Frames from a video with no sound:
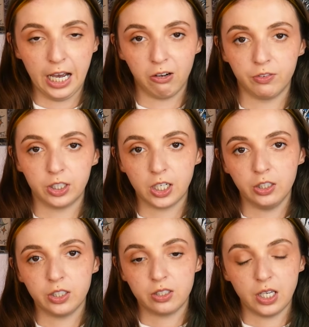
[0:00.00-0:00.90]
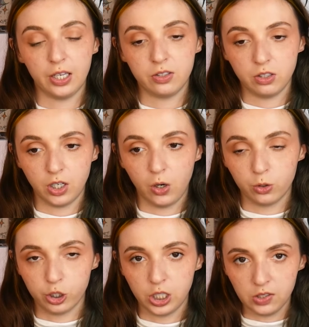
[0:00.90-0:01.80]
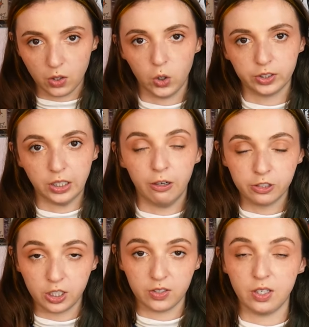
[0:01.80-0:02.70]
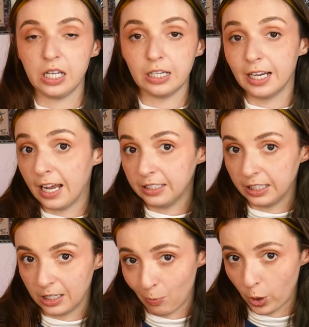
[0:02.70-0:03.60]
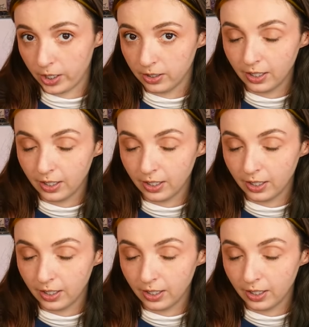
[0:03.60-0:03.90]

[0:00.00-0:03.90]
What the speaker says: However, Gully says, you know, she's old enough, she doesn't need a nanny anymore.